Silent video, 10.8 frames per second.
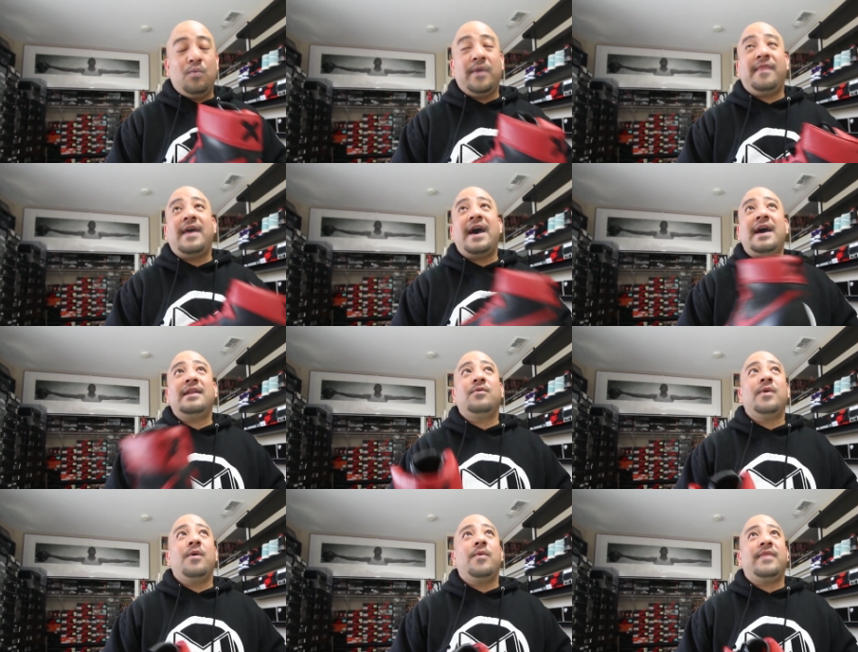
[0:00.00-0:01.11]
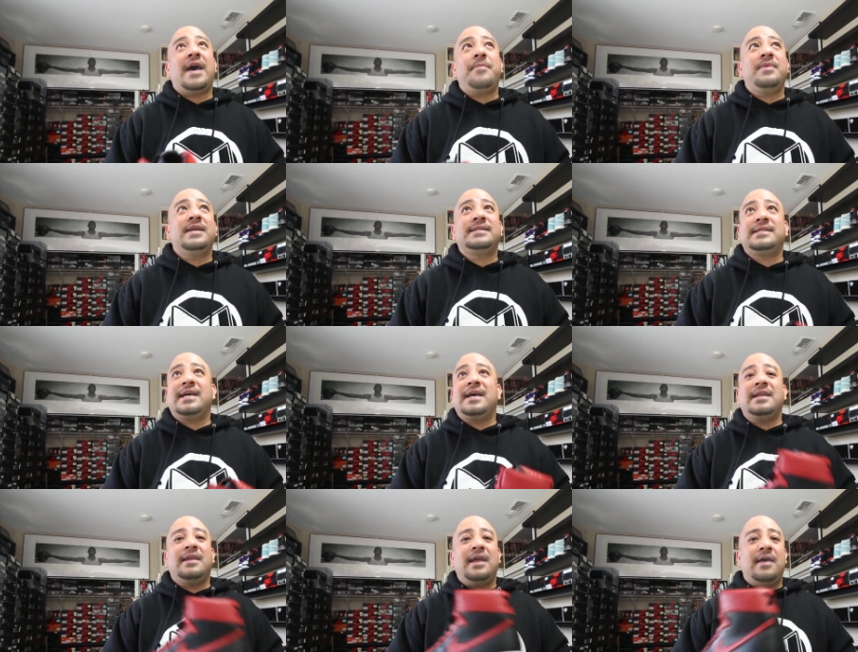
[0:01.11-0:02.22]
with that with, with that being said,
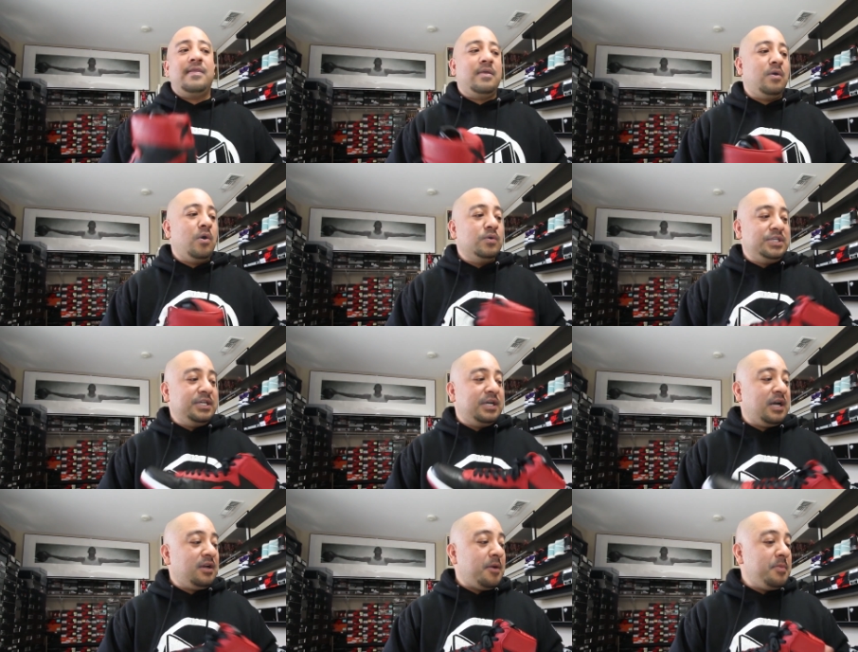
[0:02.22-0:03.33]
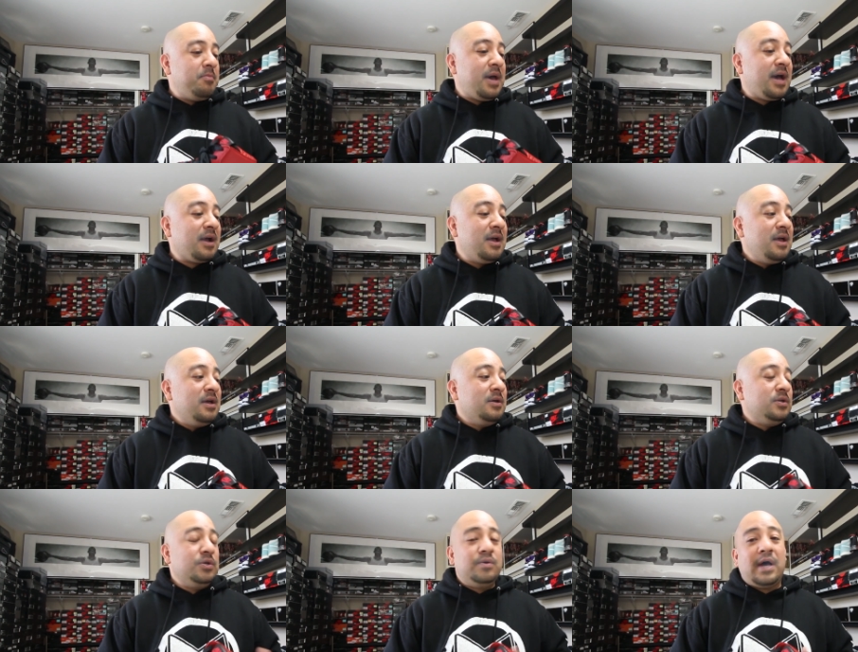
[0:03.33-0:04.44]
and, and the O G cut coming back,
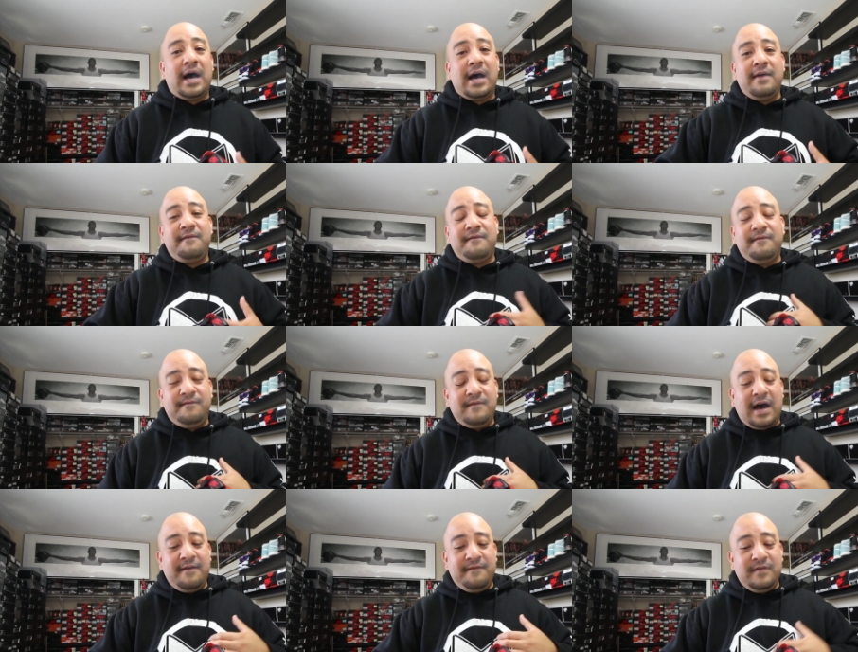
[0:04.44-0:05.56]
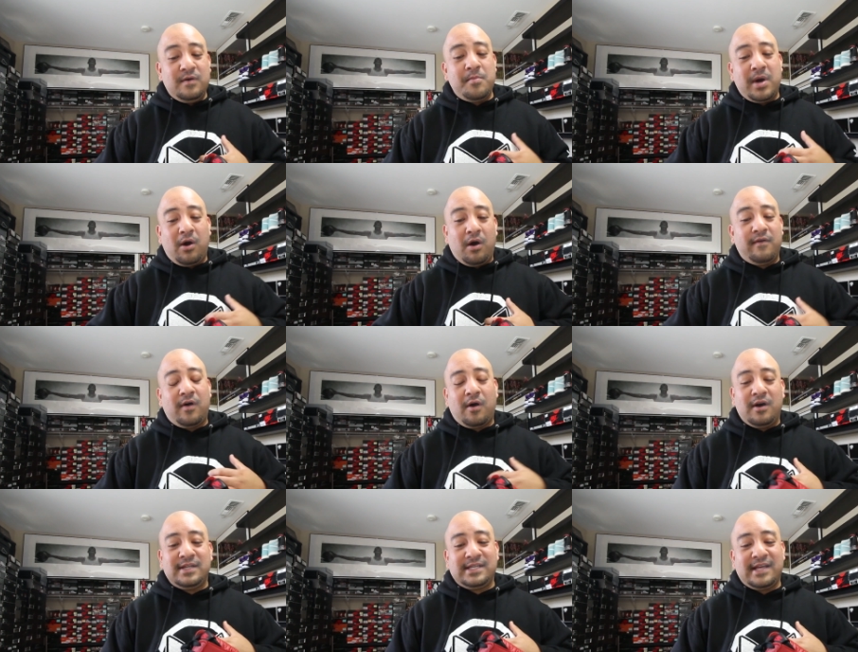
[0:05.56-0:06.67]
dude, I I feel in my heart of
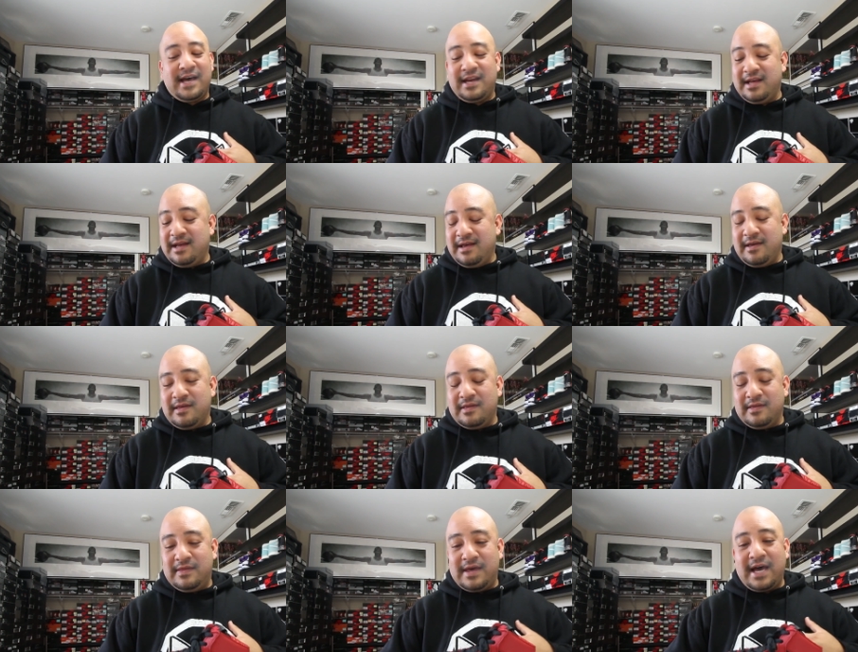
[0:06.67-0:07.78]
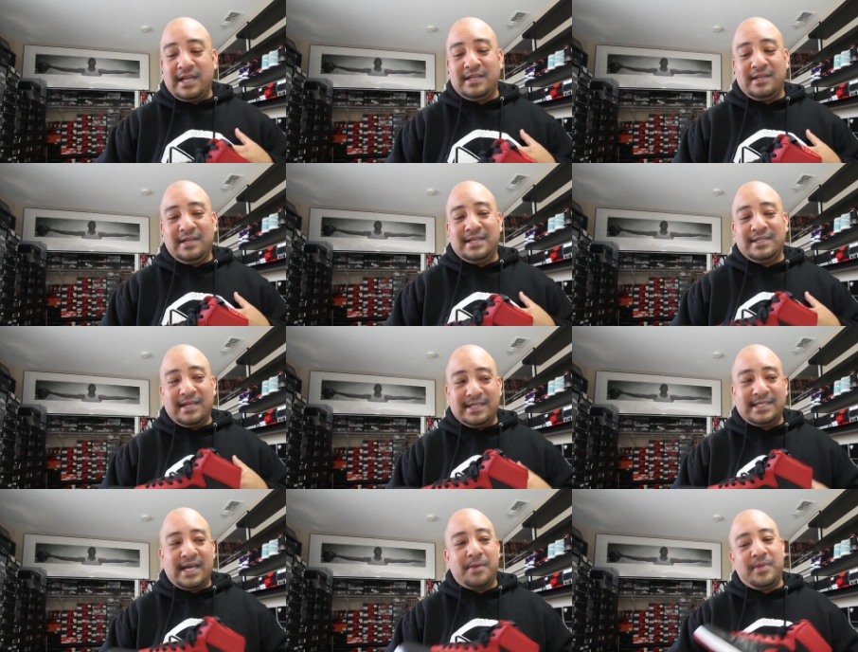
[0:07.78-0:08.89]
hearts that that is gonna
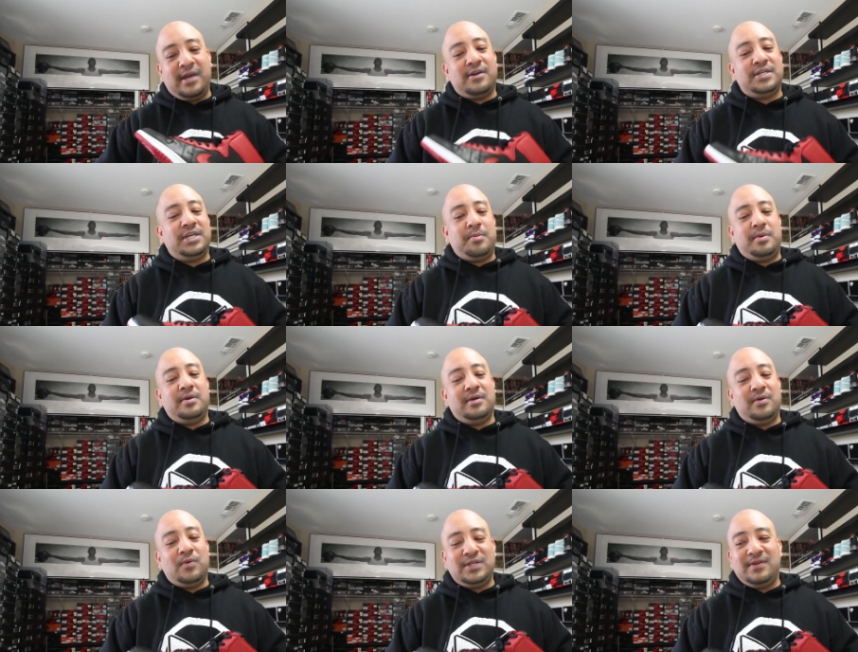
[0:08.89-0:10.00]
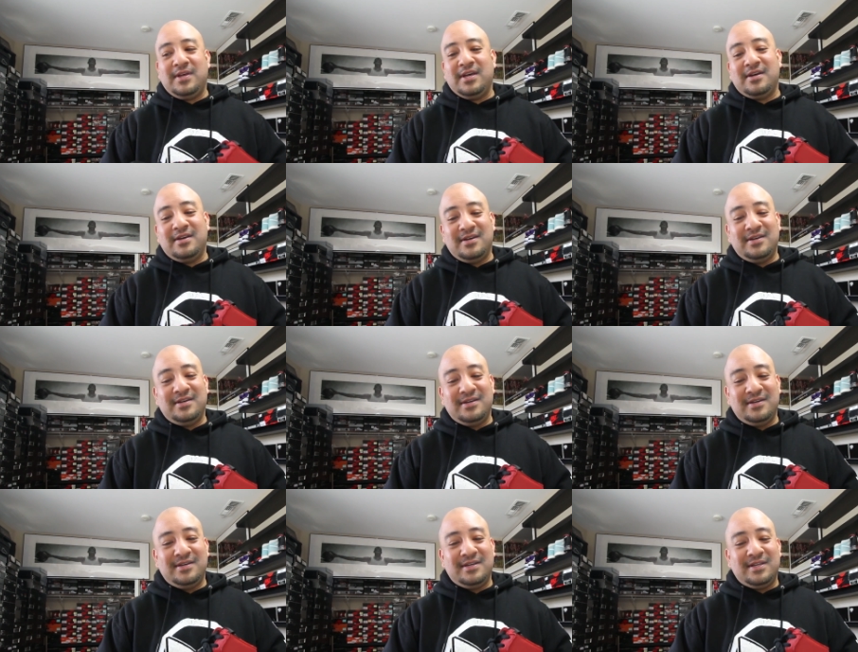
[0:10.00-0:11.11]
set up the Airship. What you think?
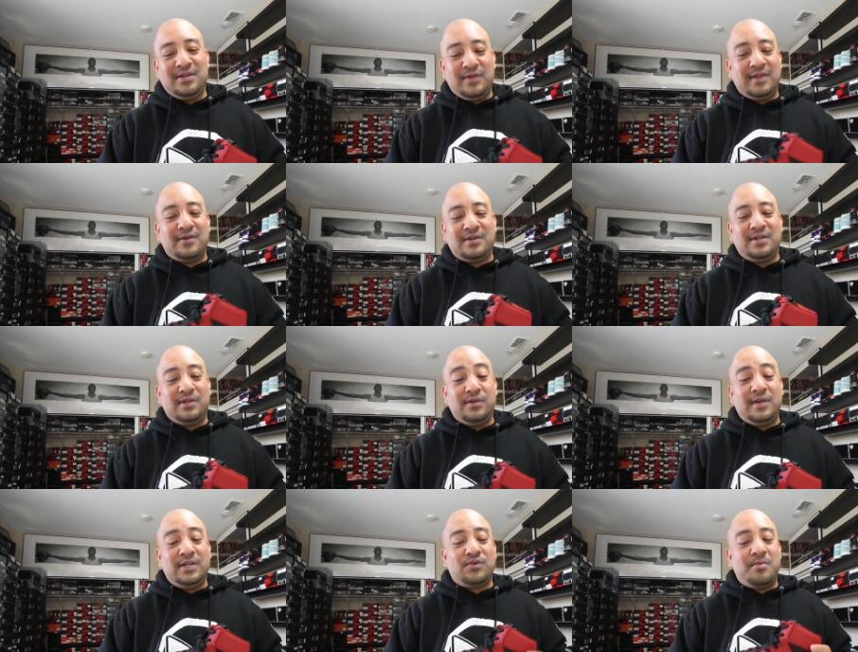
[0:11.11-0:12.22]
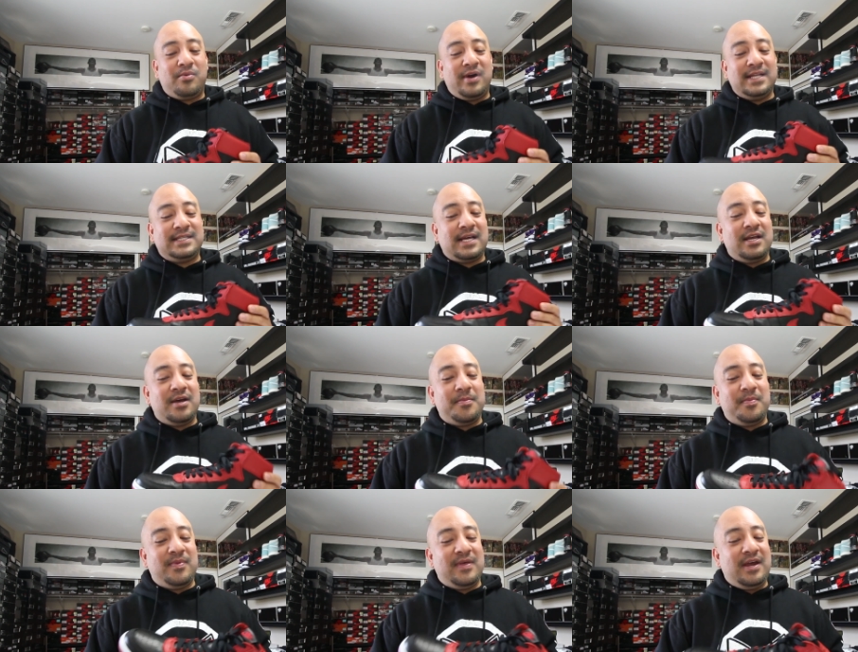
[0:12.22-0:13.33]
Do you think they're do you think Jordan Brand's setting
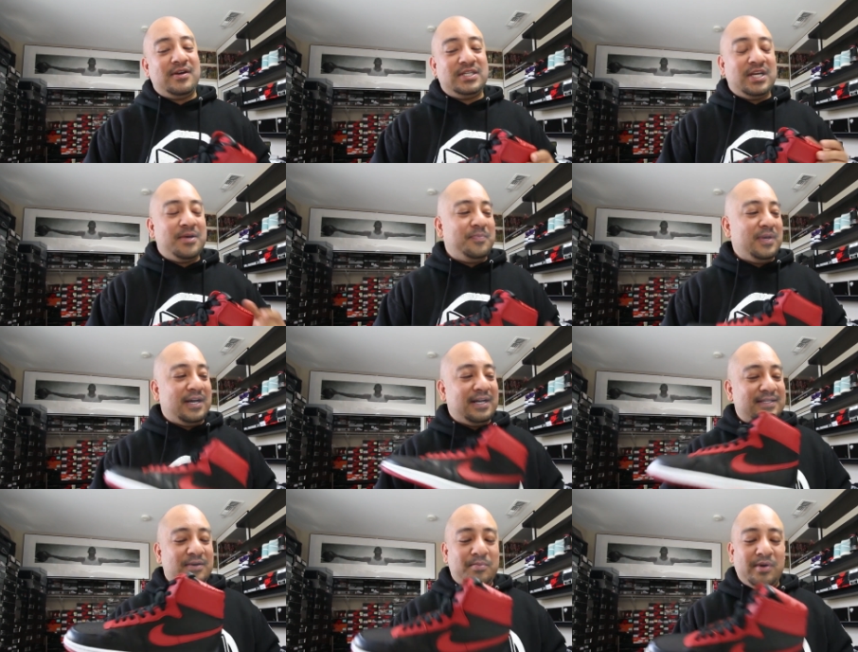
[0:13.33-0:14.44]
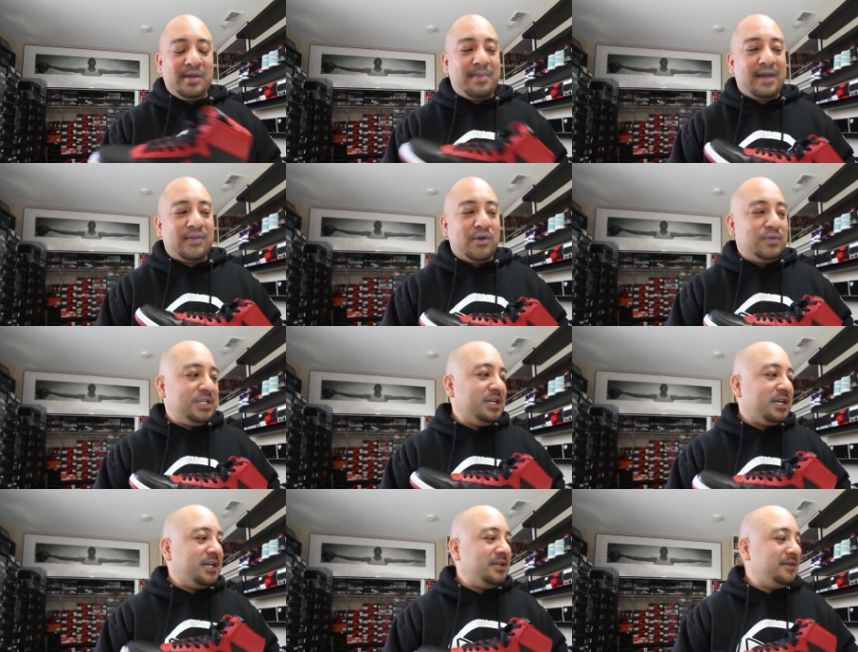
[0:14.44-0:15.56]
up the Airship because they're bringing back the O G
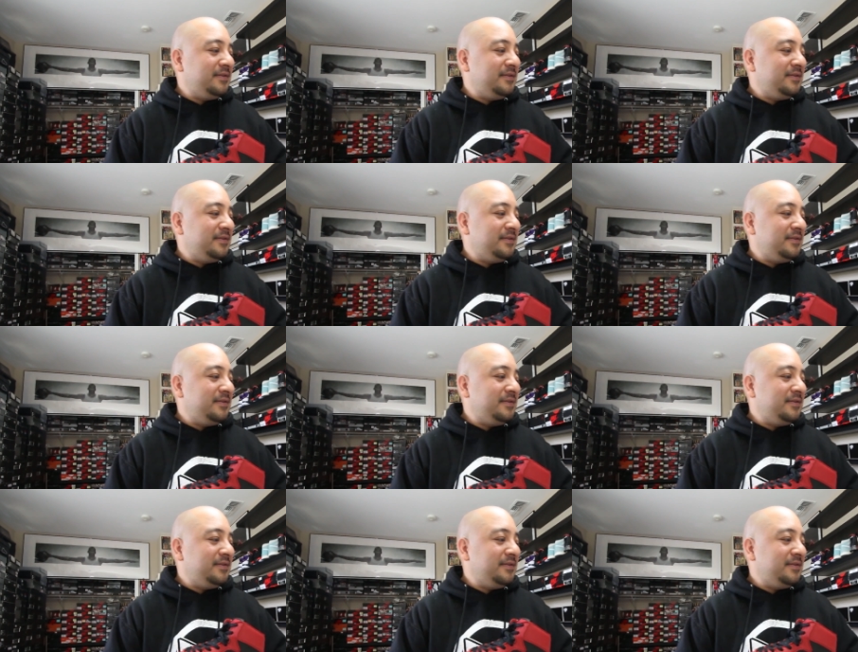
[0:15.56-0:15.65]
cut?